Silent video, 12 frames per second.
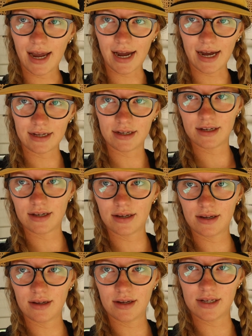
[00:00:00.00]
Hat
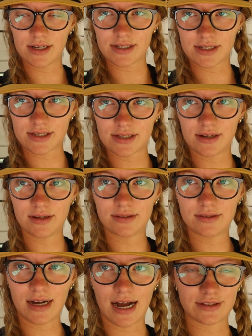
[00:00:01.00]
is
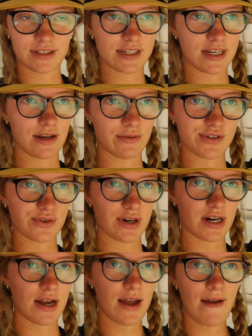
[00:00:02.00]
Alta Ski Resort.